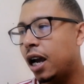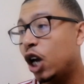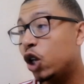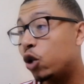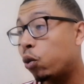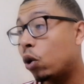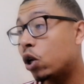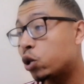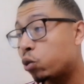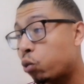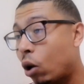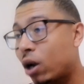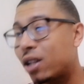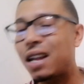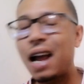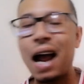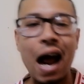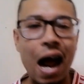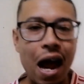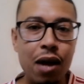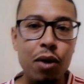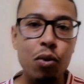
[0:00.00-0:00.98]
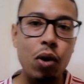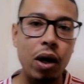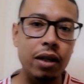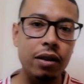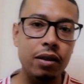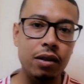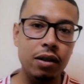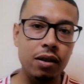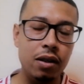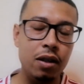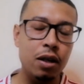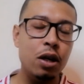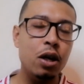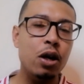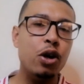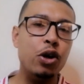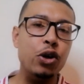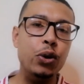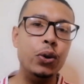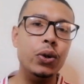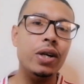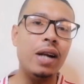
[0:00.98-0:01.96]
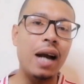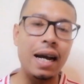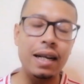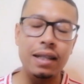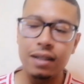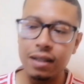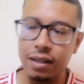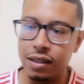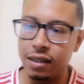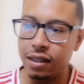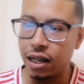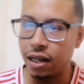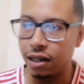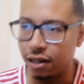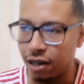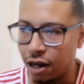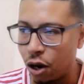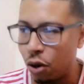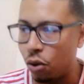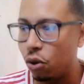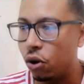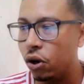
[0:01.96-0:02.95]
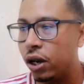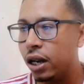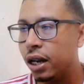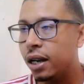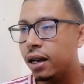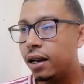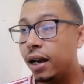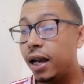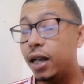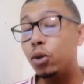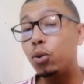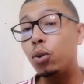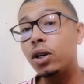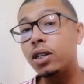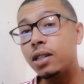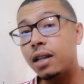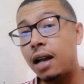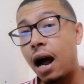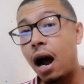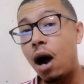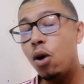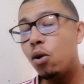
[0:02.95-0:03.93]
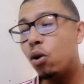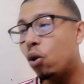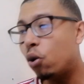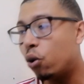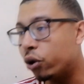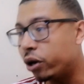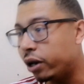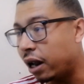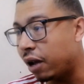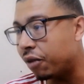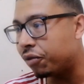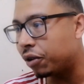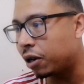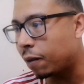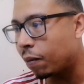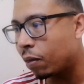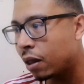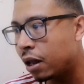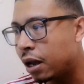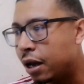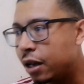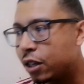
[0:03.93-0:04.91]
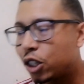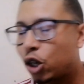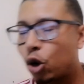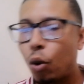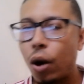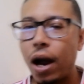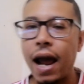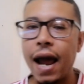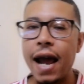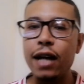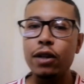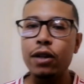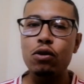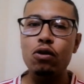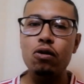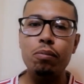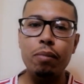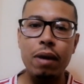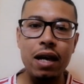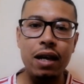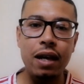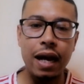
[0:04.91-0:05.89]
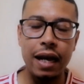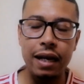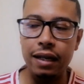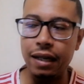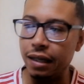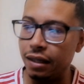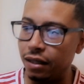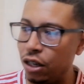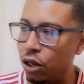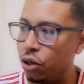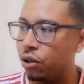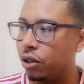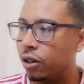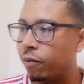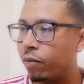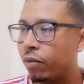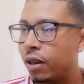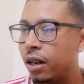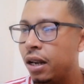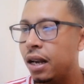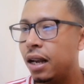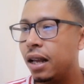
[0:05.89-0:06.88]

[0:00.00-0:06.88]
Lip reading: It was what I wanted. United said no. It was now or never. So I had to make a decision.